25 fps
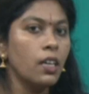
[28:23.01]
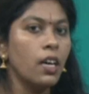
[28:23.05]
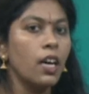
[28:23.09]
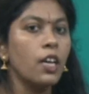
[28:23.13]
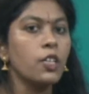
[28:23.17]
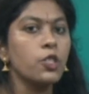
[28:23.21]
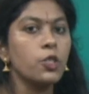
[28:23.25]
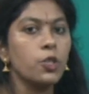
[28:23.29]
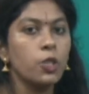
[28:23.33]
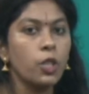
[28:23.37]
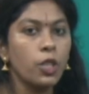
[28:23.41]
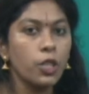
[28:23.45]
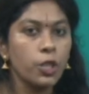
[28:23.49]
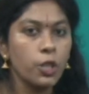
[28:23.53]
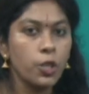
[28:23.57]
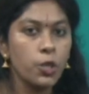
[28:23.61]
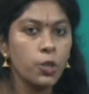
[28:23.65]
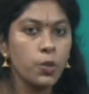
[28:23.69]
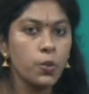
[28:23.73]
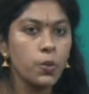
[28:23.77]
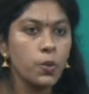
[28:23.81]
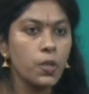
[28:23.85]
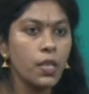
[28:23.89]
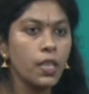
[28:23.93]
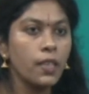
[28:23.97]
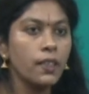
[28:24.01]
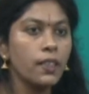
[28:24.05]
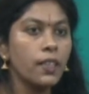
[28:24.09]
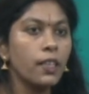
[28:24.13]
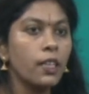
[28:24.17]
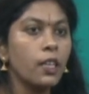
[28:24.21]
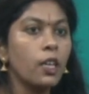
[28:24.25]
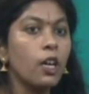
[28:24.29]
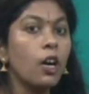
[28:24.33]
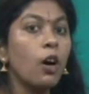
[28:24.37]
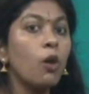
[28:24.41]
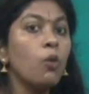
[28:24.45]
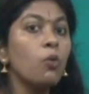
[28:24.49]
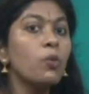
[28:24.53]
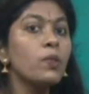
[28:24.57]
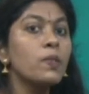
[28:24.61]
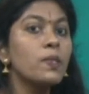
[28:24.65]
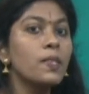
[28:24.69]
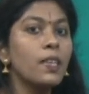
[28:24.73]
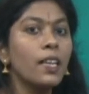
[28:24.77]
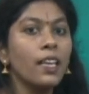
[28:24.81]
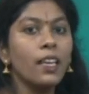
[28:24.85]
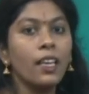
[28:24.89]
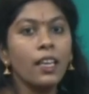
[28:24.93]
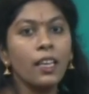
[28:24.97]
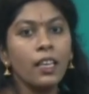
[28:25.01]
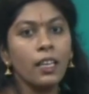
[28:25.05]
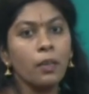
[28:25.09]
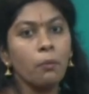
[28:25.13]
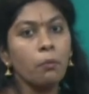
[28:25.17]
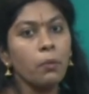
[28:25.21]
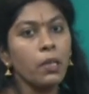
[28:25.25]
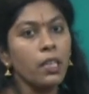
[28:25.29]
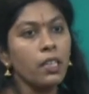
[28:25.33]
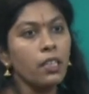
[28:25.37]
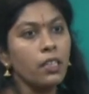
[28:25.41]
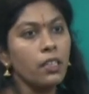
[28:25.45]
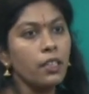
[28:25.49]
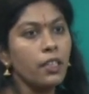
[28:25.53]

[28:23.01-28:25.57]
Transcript: astonished to see that a cow is ringing a bell.